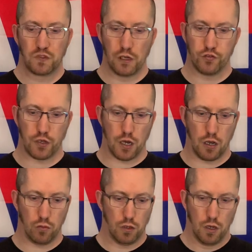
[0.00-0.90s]

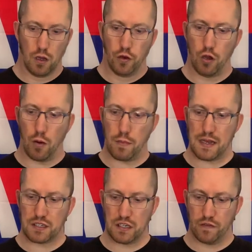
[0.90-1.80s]
So not
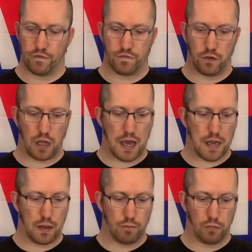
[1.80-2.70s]
massive,
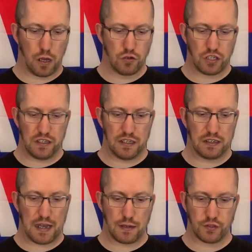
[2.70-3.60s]
loads of
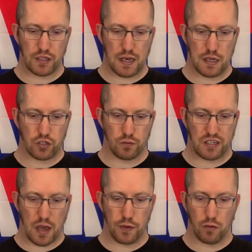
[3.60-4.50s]
decals there. Some
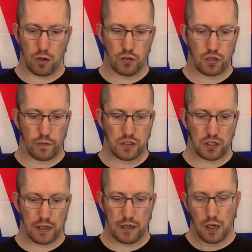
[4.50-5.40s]
Tamiya ones,
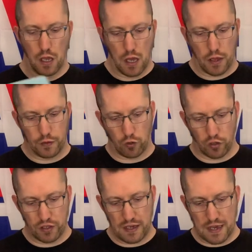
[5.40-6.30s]
obviously. They've
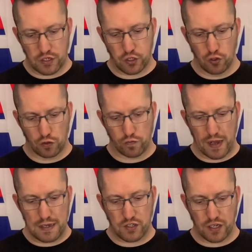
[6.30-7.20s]
got the Snug
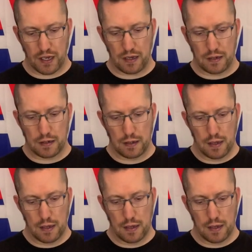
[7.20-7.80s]
Racing